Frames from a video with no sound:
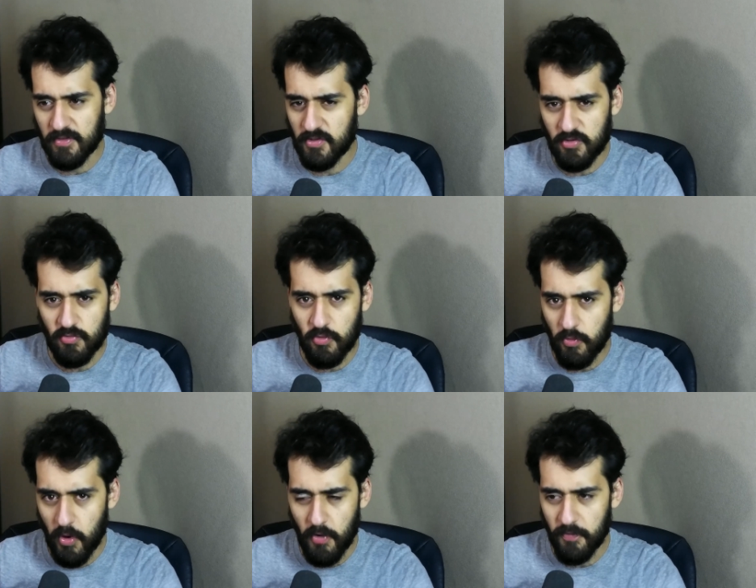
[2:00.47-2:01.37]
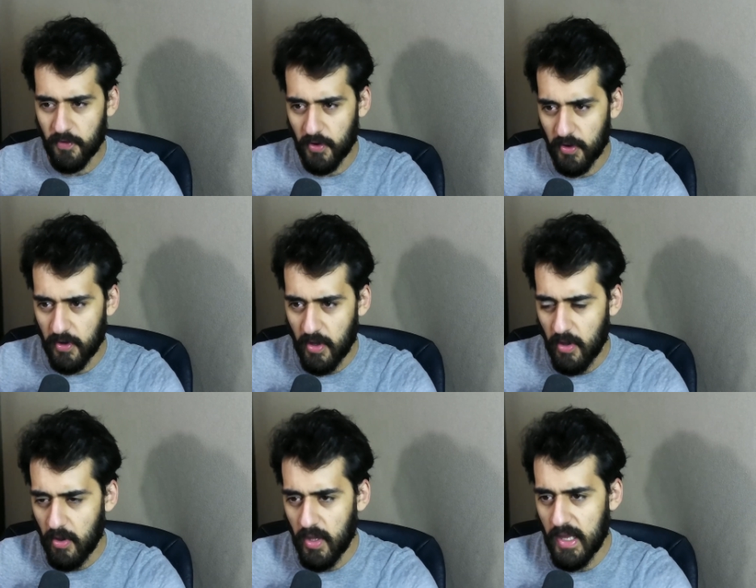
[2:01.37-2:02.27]
to screw over
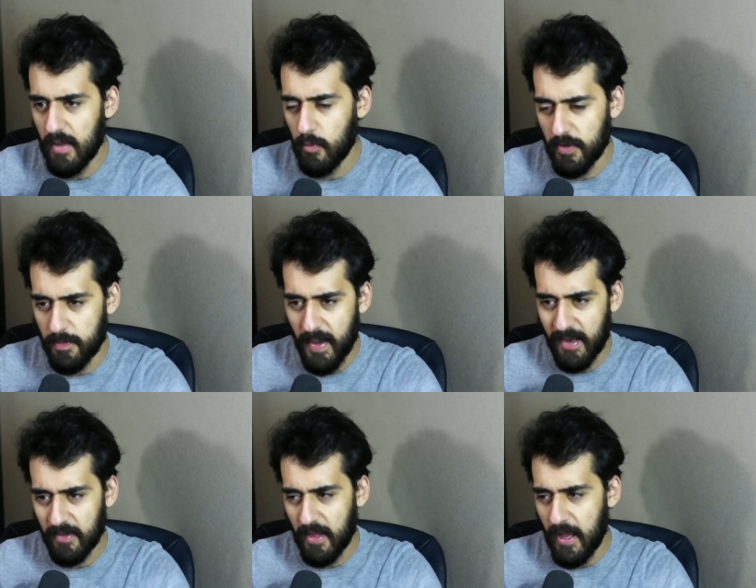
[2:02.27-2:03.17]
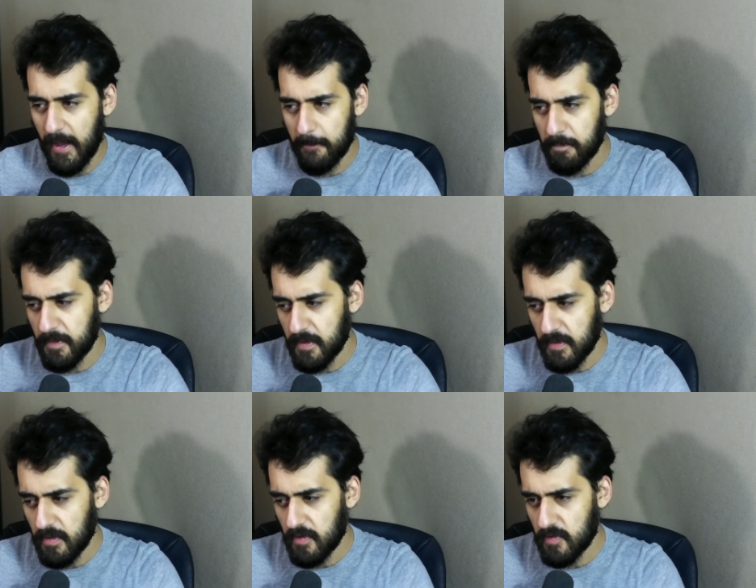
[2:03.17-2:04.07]
with BattlEye.
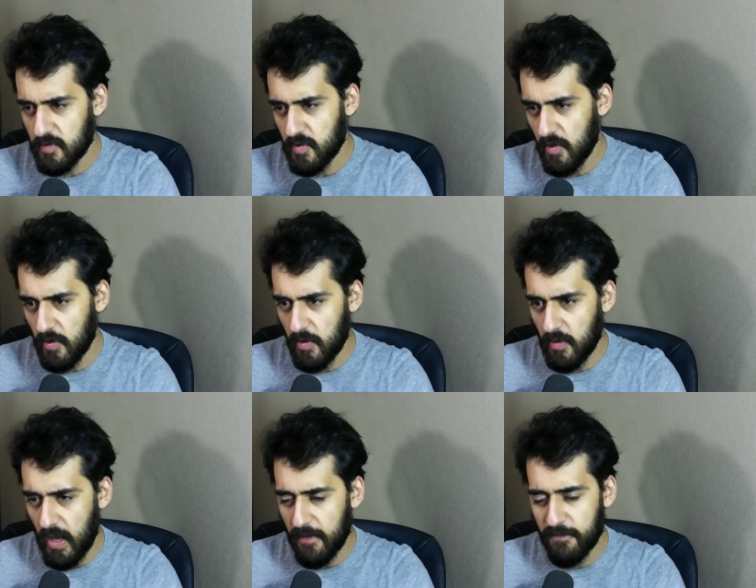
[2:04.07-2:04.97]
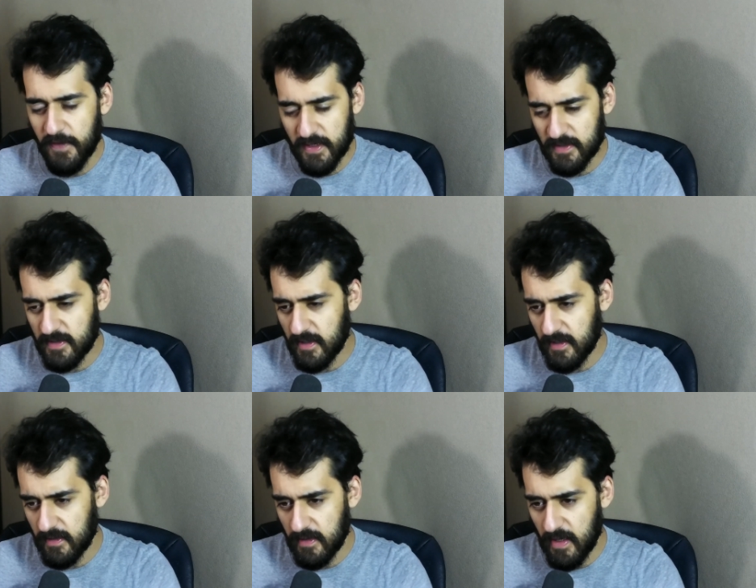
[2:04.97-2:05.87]
So I fixed
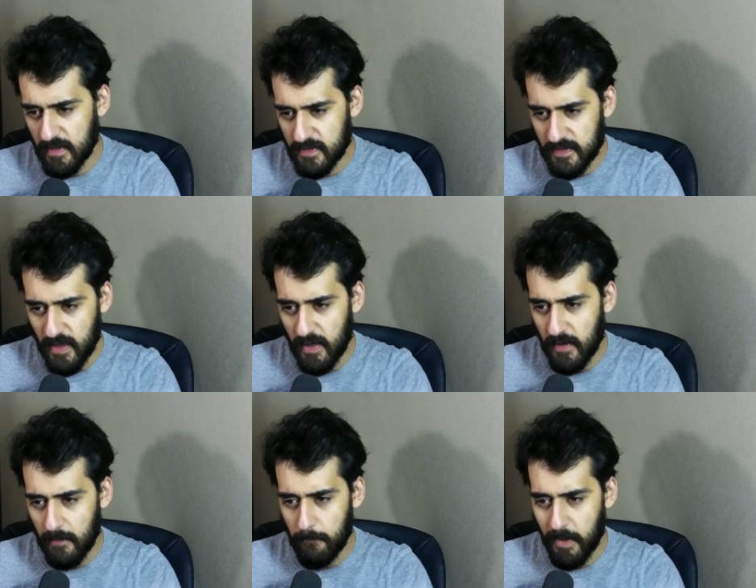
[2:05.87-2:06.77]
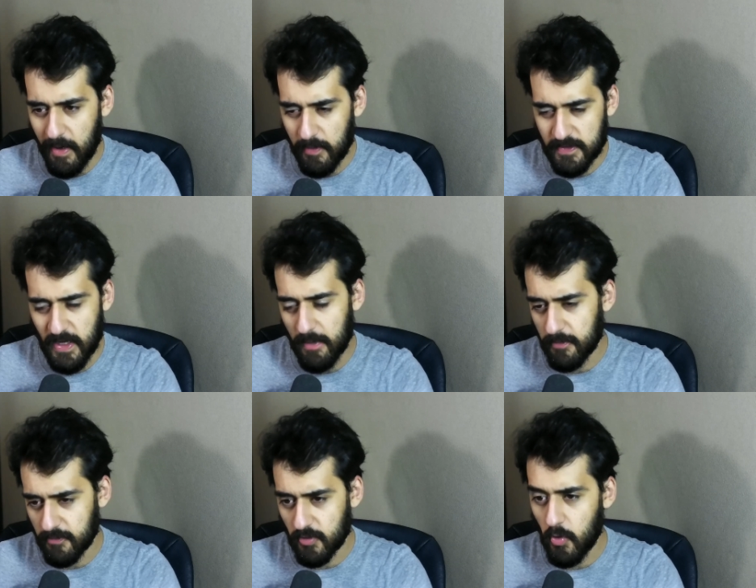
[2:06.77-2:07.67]
it. It's done, but I wasn't able
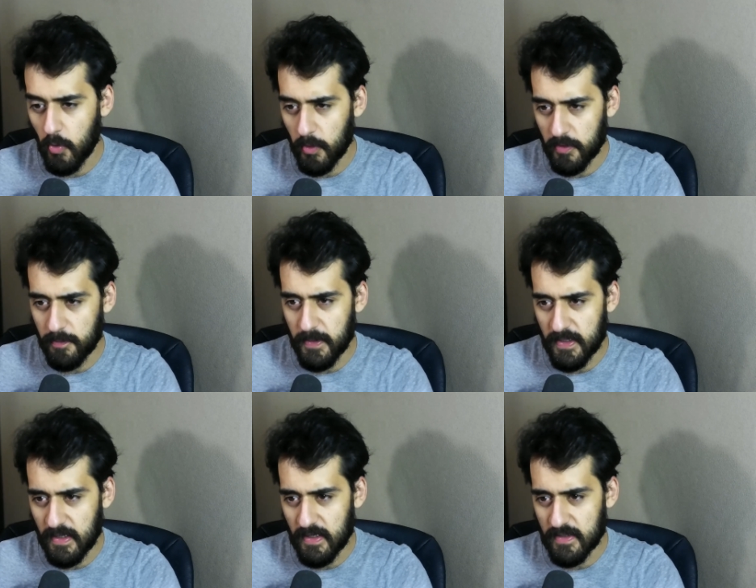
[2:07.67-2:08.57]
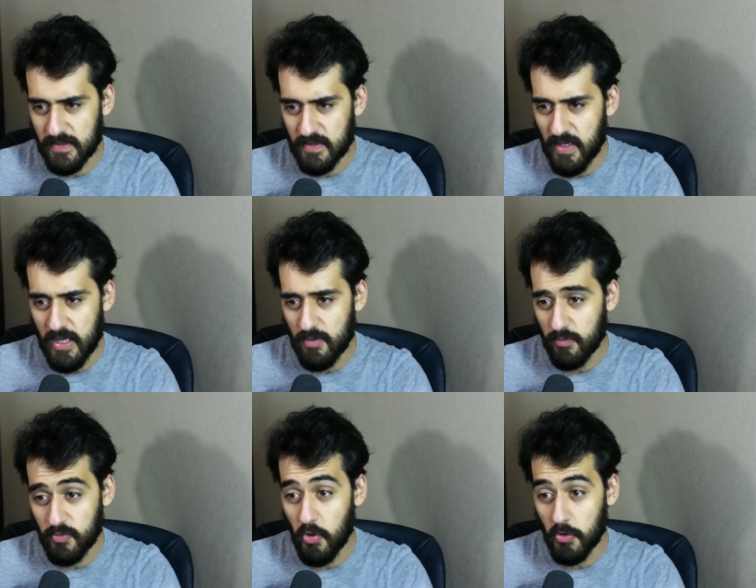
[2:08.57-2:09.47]
to record because
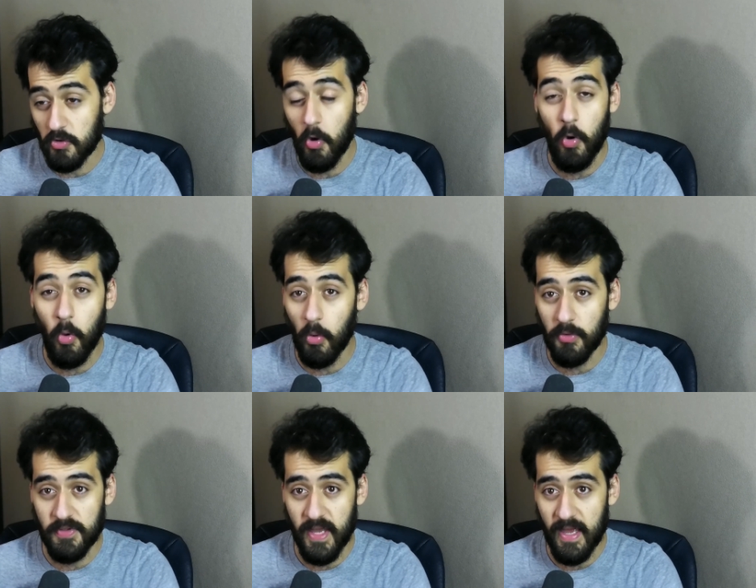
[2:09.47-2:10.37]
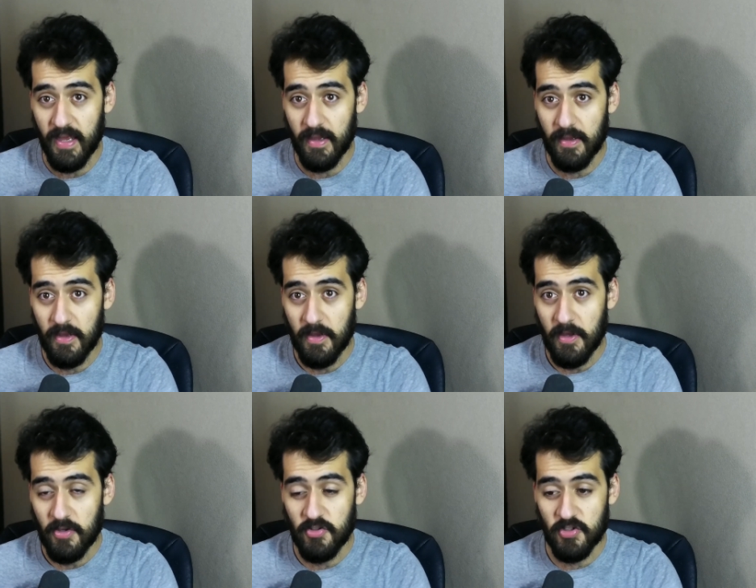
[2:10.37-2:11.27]
it took the whole day
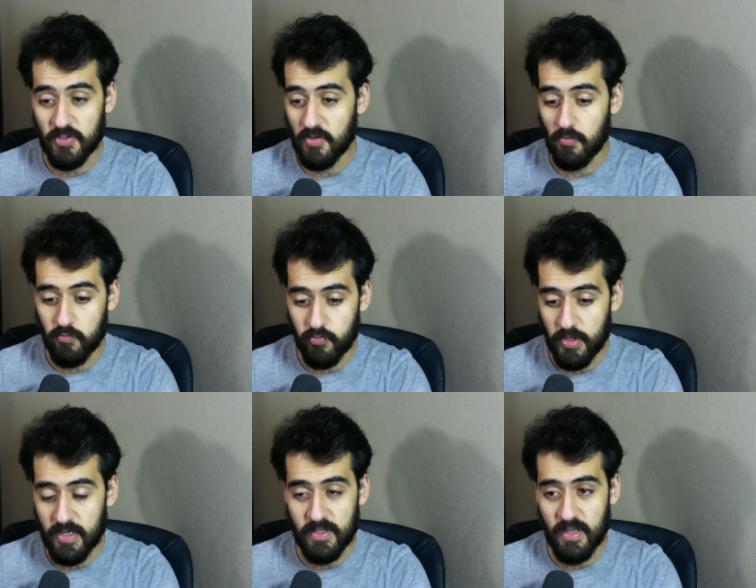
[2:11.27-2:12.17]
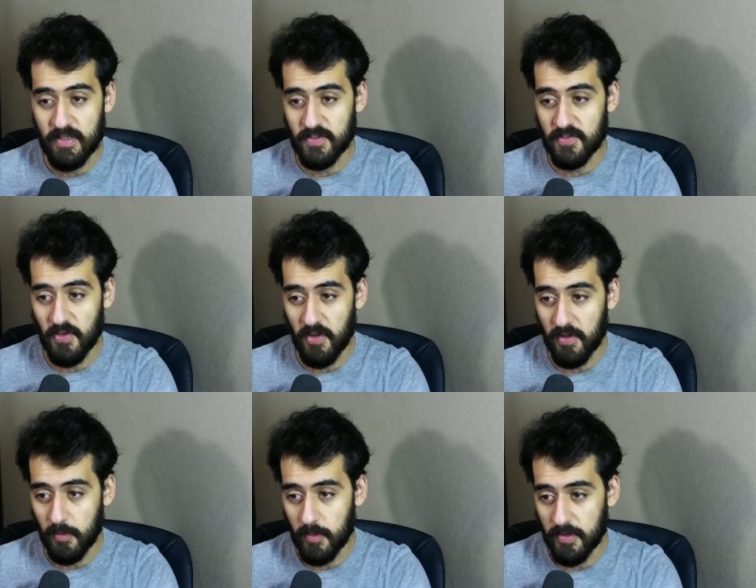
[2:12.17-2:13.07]
just
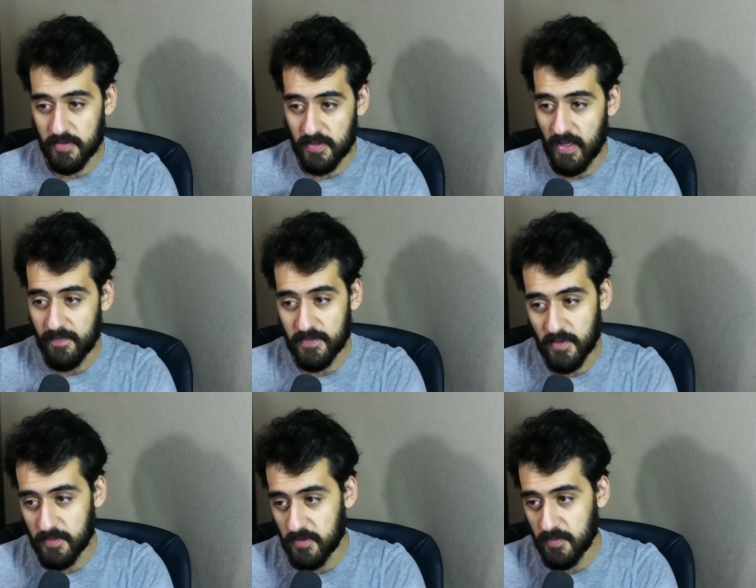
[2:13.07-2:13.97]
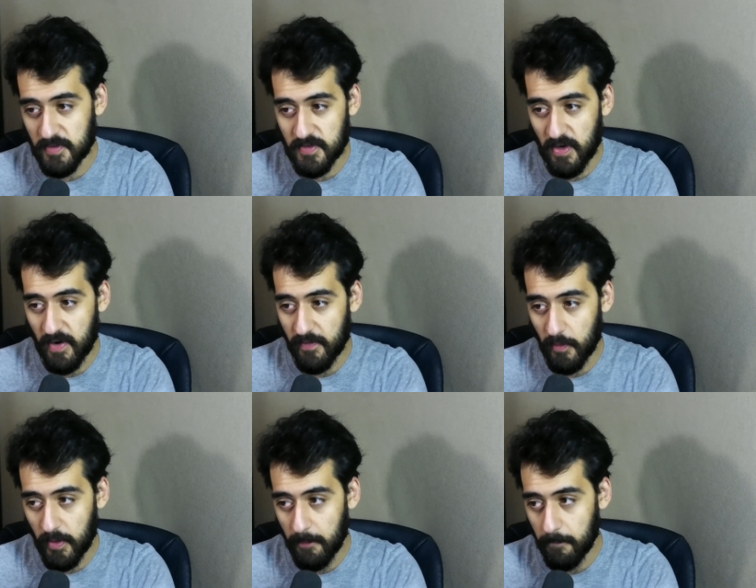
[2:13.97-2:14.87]
reinstalling Windows 11. So I'm super sorry,
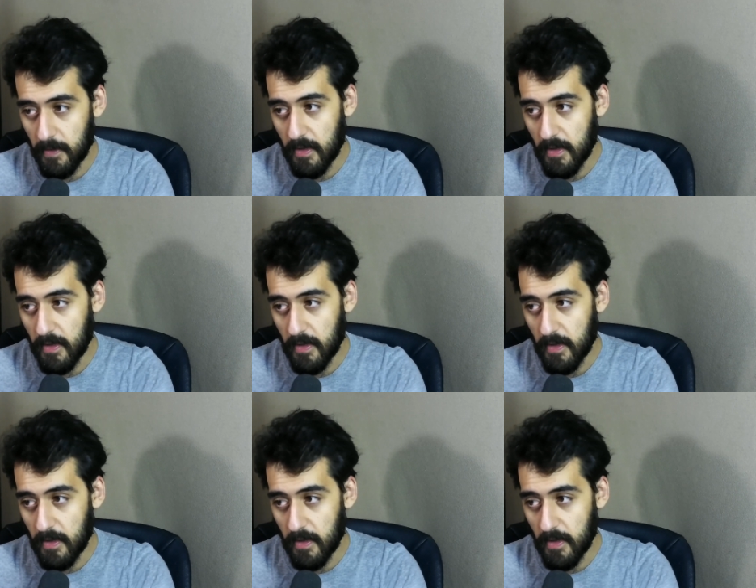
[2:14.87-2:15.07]
everyone.